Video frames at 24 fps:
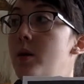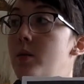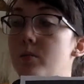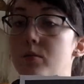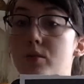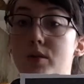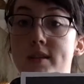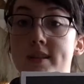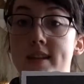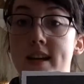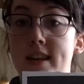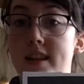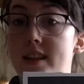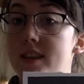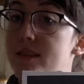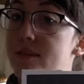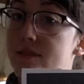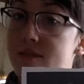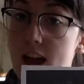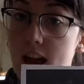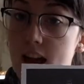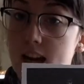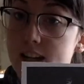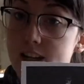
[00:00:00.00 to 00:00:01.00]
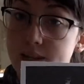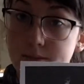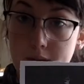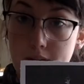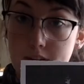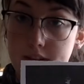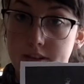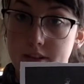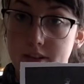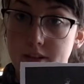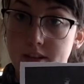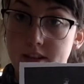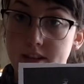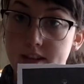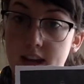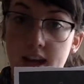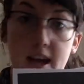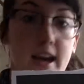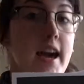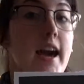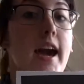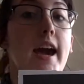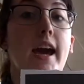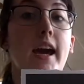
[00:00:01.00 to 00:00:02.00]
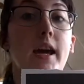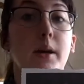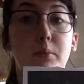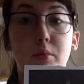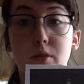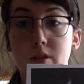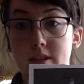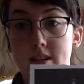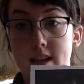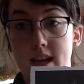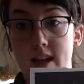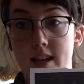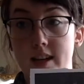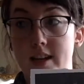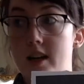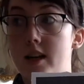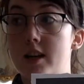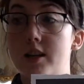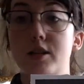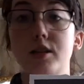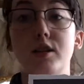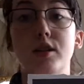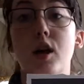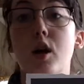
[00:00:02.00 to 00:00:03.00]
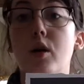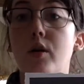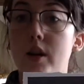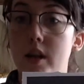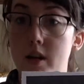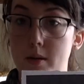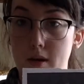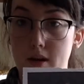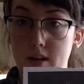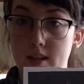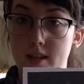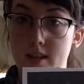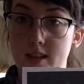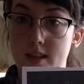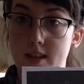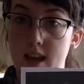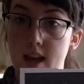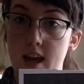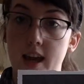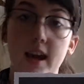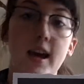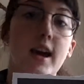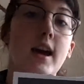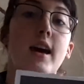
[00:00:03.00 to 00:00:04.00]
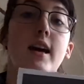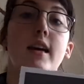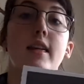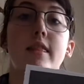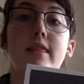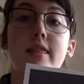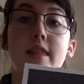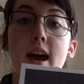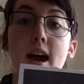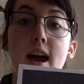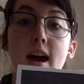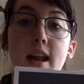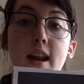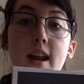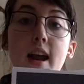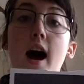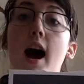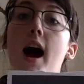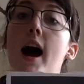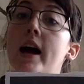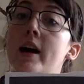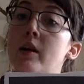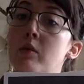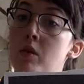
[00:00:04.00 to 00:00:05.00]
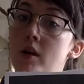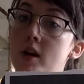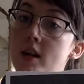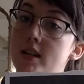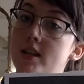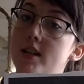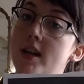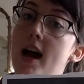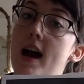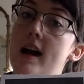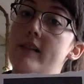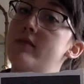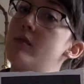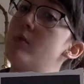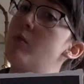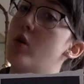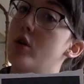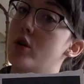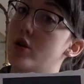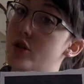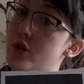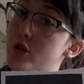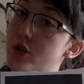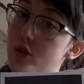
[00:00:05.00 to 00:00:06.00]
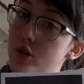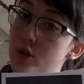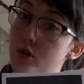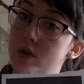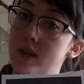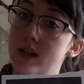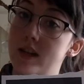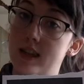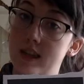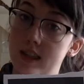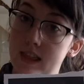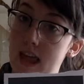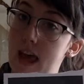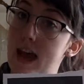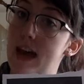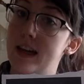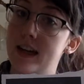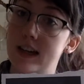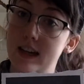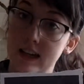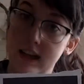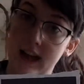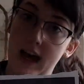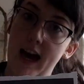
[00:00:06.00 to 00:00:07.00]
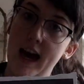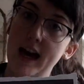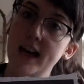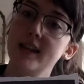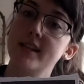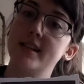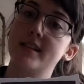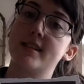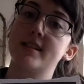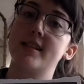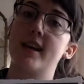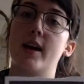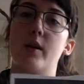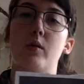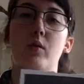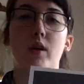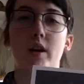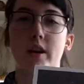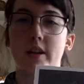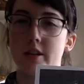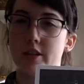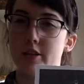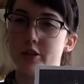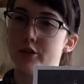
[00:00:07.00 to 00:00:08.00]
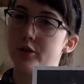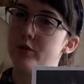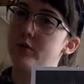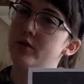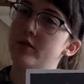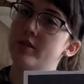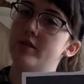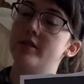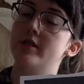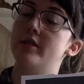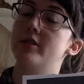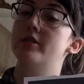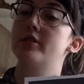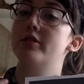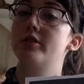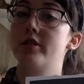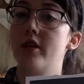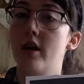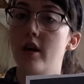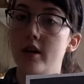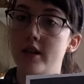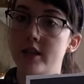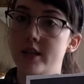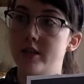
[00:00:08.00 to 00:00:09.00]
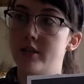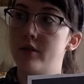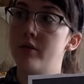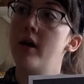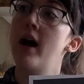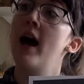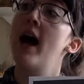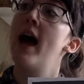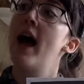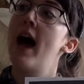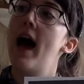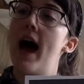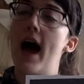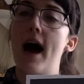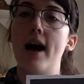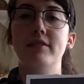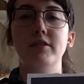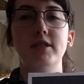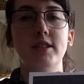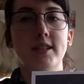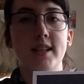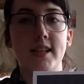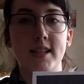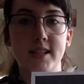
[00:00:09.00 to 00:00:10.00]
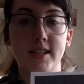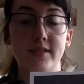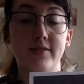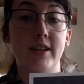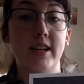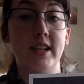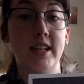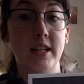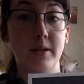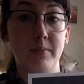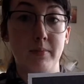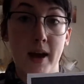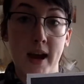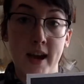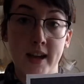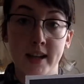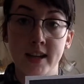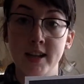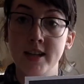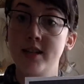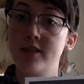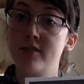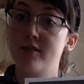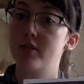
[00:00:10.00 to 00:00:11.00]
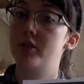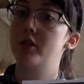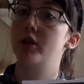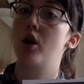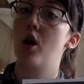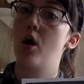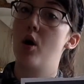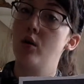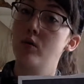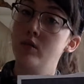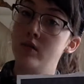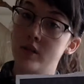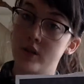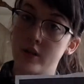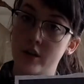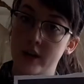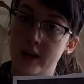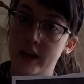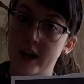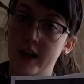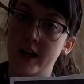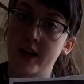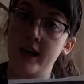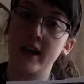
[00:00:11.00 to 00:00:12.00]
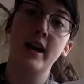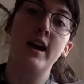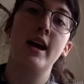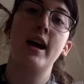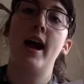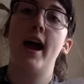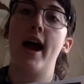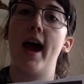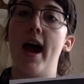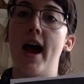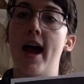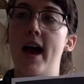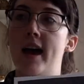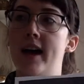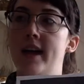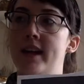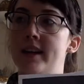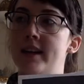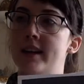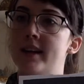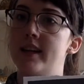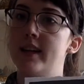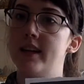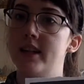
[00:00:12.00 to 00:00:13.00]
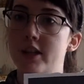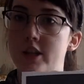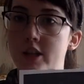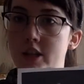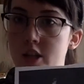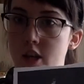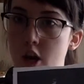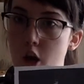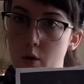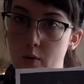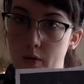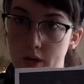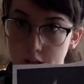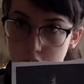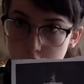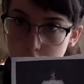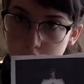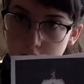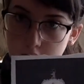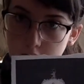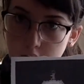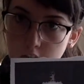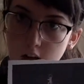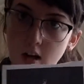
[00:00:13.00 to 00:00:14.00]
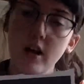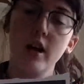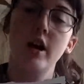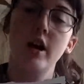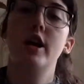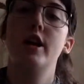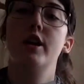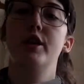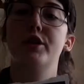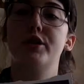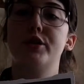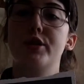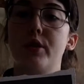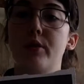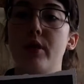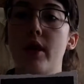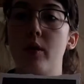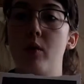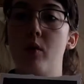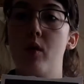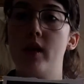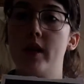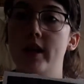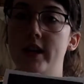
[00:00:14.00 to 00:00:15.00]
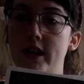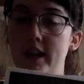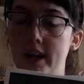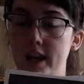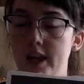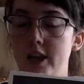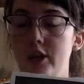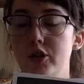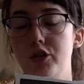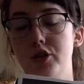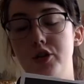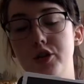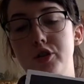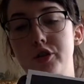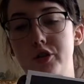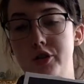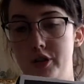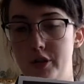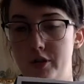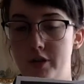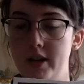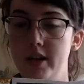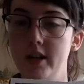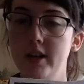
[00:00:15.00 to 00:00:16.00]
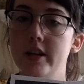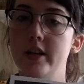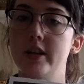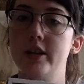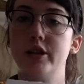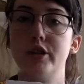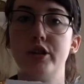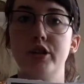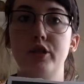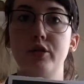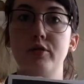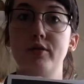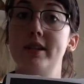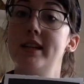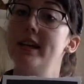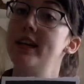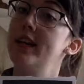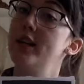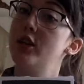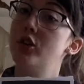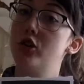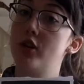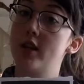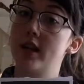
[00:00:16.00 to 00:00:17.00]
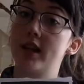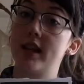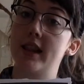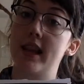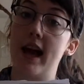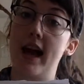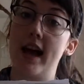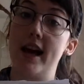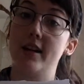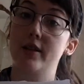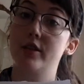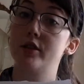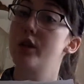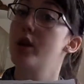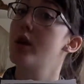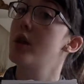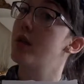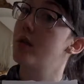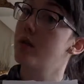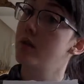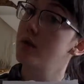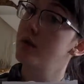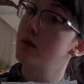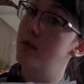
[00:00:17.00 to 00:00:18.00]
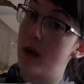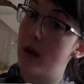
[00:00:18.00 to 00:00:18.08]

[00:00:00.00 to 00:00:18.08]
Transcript: present the fact about their state, and present a slogan about the state. Then I wanted to have a more student-led class. I wanted the students to start to have a sense of independence for their own learning and get to know each other. So I wanted each student to teach the class through